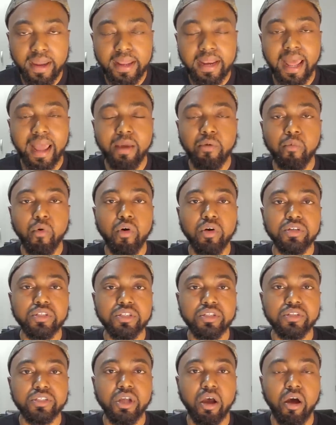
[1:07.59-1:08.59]
And I want
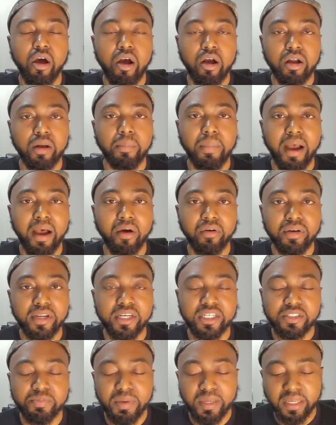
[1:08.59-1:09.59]
to talk about
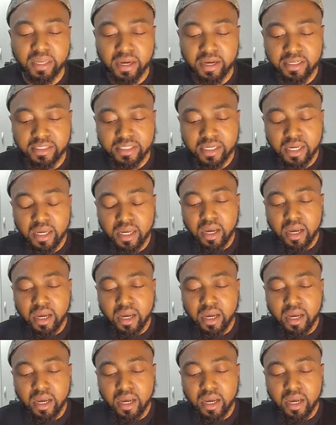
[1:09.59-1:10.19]
this because